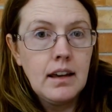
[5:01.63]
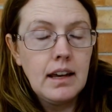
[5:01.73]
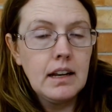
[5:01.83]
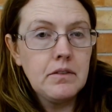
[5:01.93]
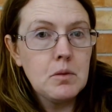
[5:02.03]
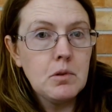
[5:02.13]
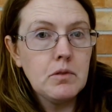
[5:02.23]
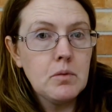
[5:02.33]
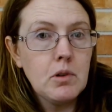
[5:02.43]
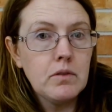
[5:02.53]
and if you move
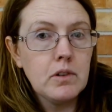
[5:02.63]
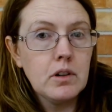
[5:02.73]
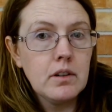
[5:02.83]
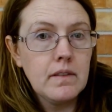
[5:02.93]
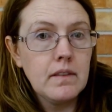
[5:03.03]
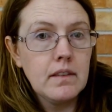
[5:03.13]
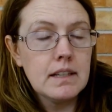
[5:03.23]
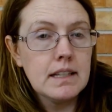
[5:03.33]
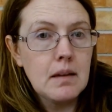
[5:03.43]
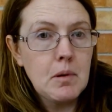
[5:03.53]
them over the
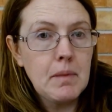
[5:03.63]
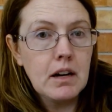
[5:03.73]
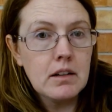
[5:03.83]
same amount of